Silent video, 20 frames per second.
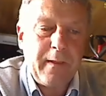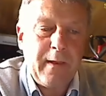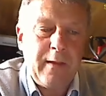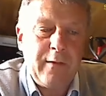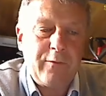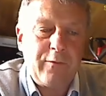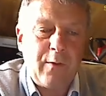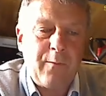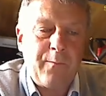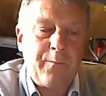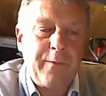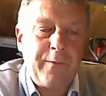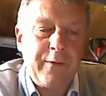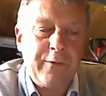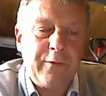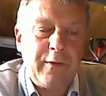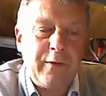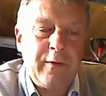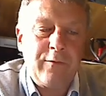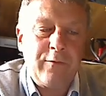It's
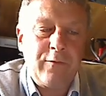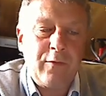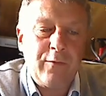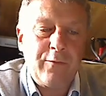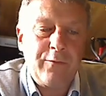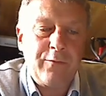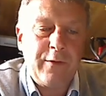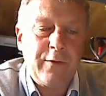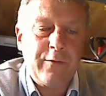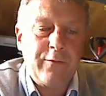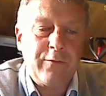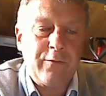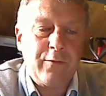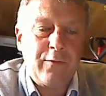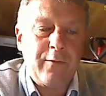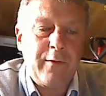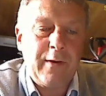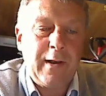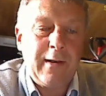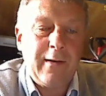obvious he's told this
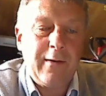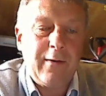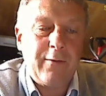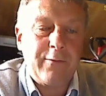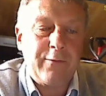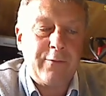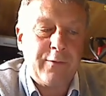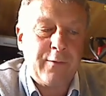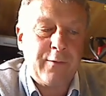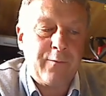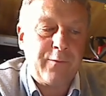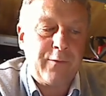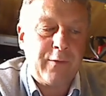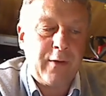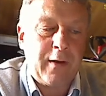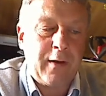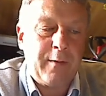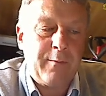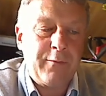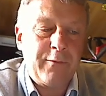story lots of
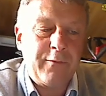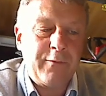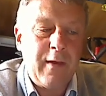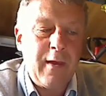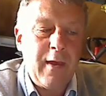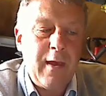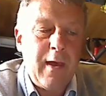times